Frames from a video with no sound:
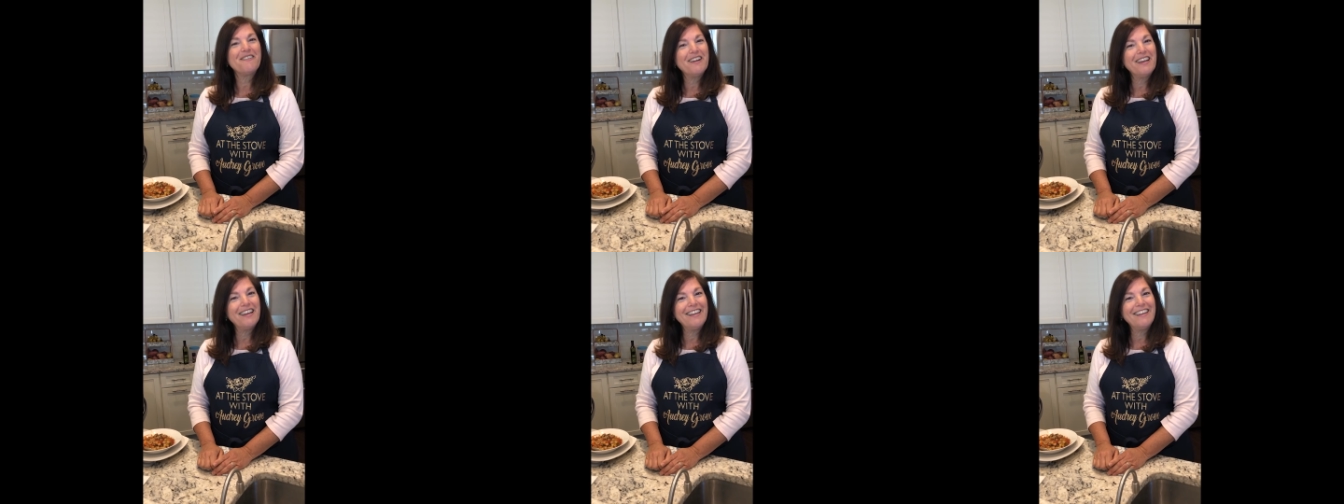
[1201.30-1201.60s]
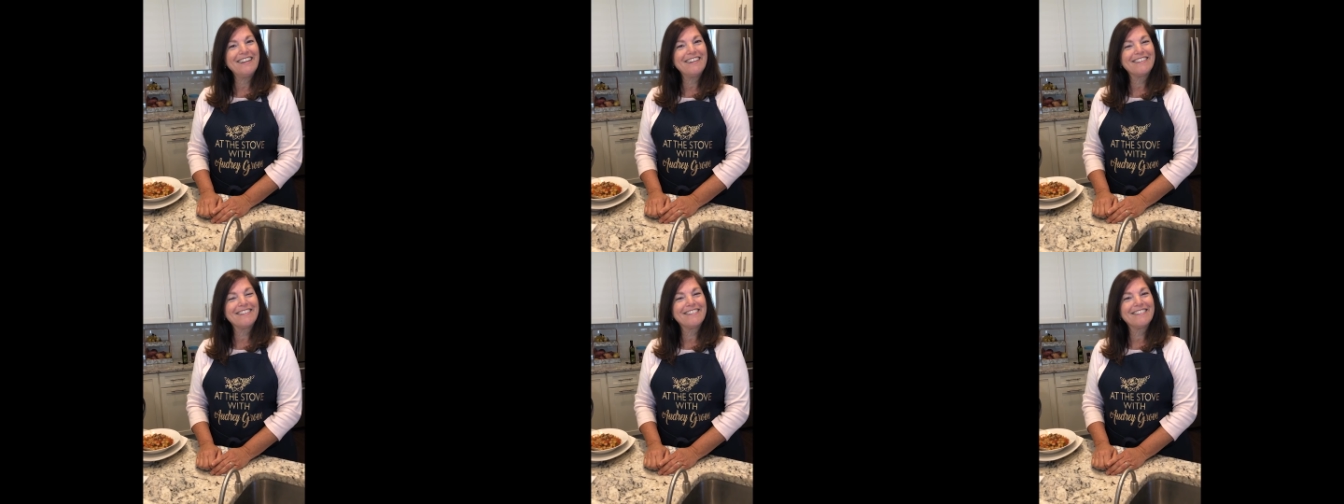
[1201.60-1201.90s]

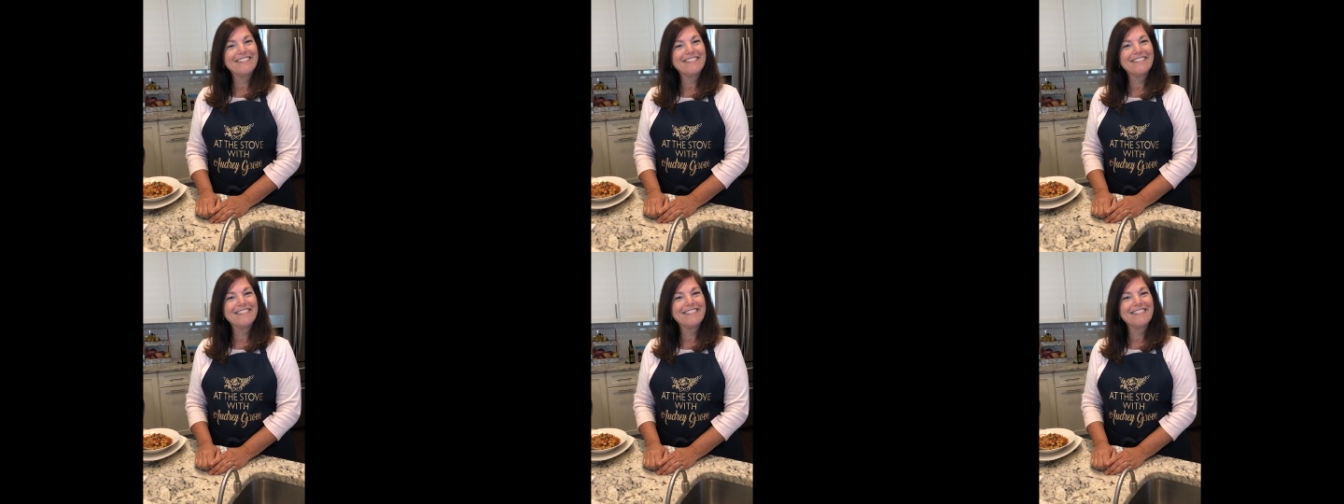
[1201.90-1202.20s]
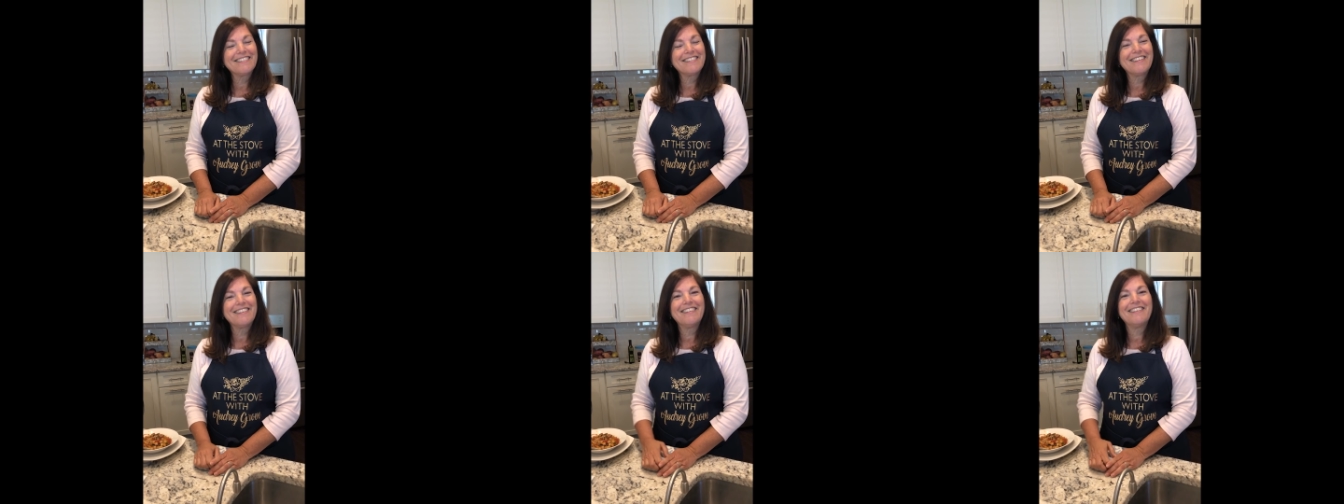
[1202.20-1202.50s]
great?
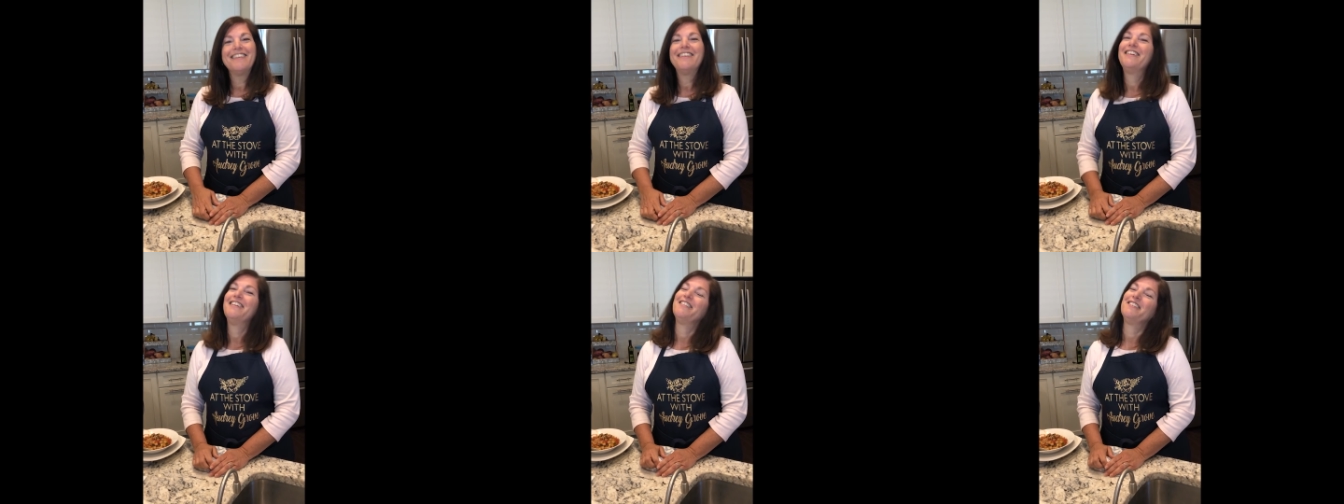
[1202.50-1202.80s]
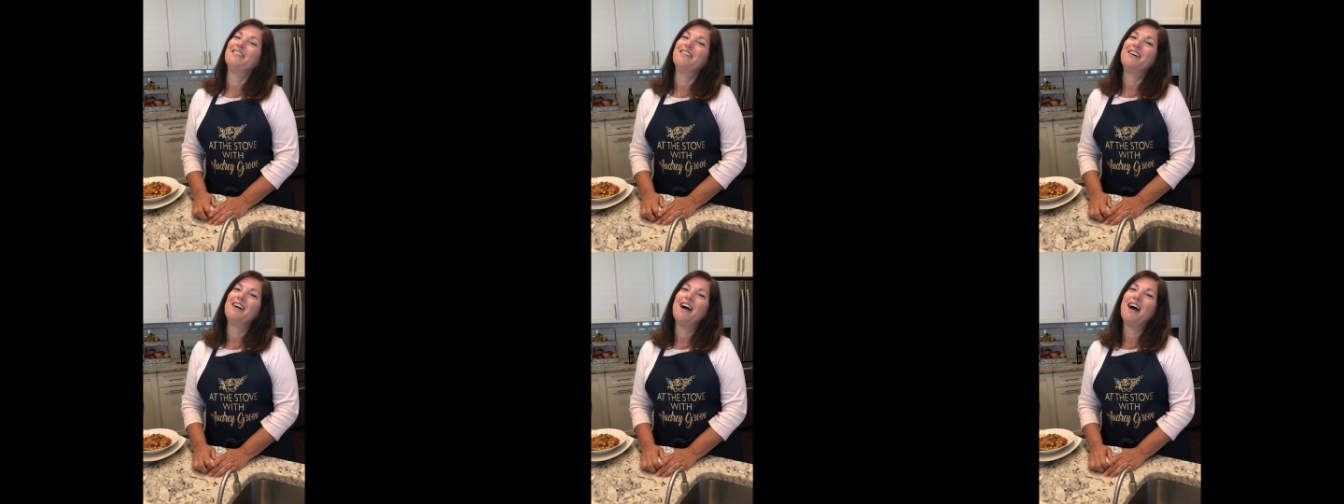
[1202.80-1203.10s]

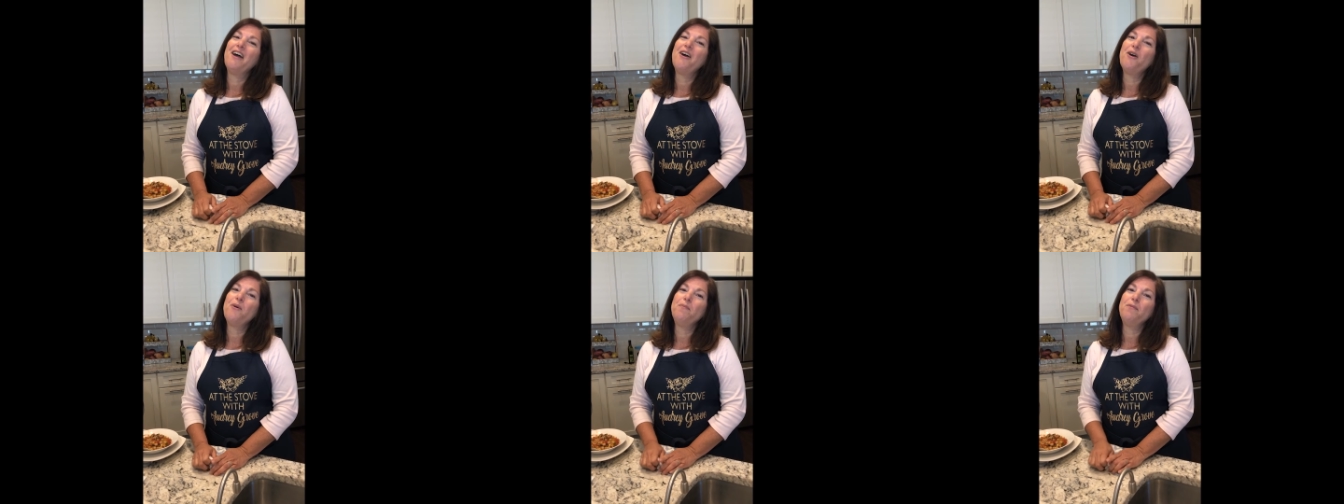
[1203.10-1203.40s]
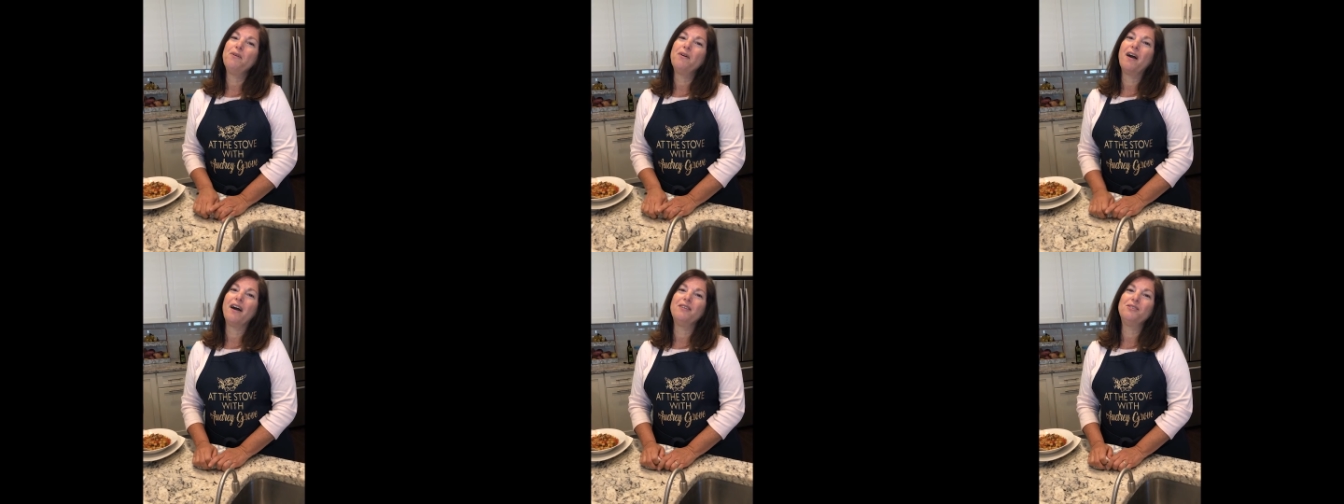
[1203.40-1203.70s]
I hope
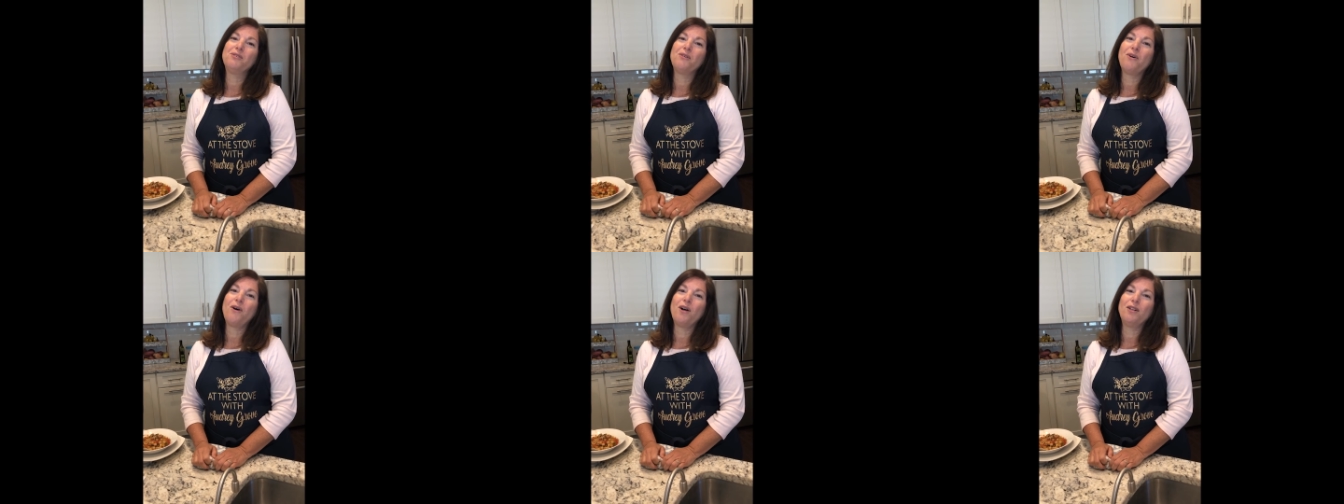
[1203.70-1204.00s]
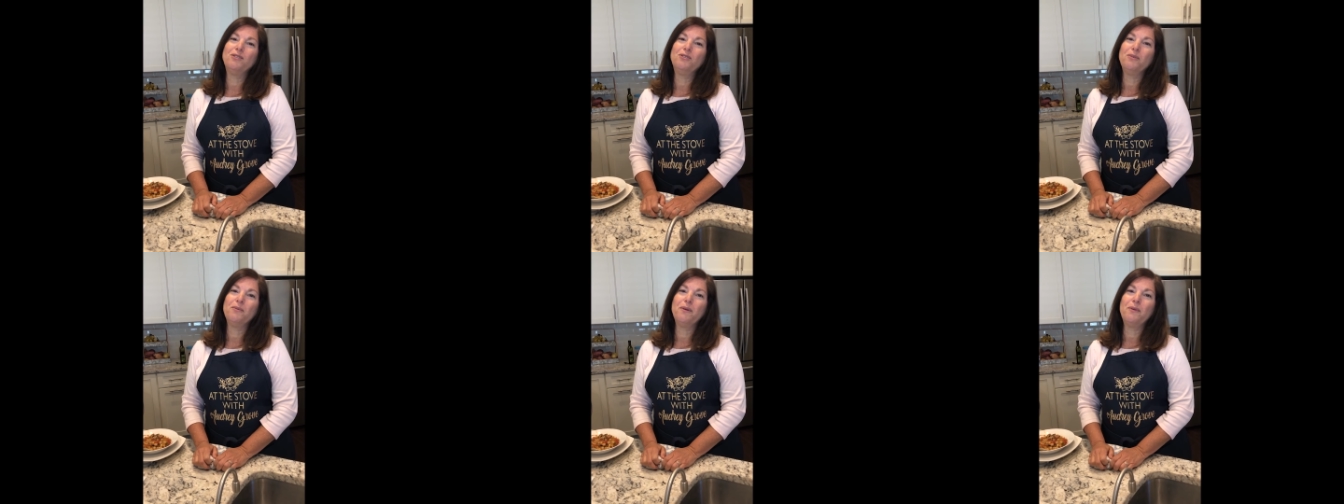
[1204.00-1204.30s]
you guys are all
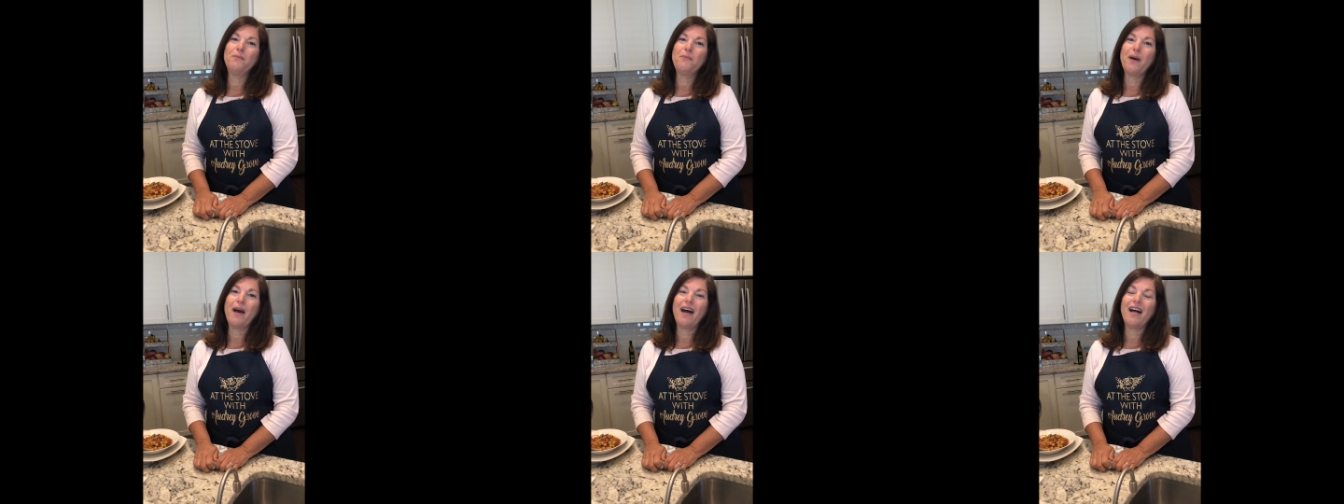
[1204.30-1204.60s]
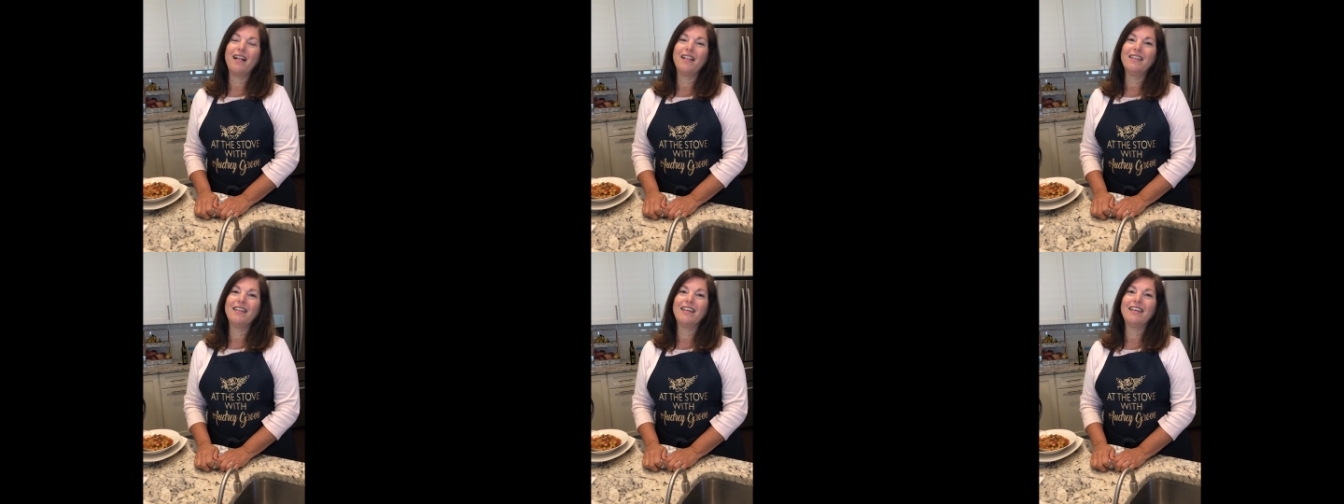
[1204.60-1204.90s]
doing
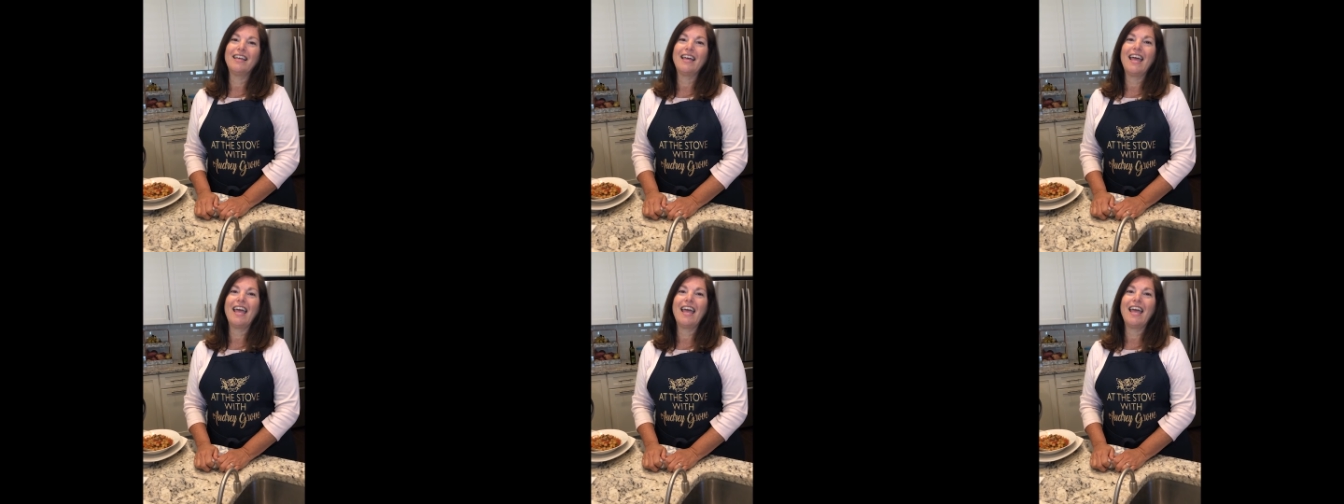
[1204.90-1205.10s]
well.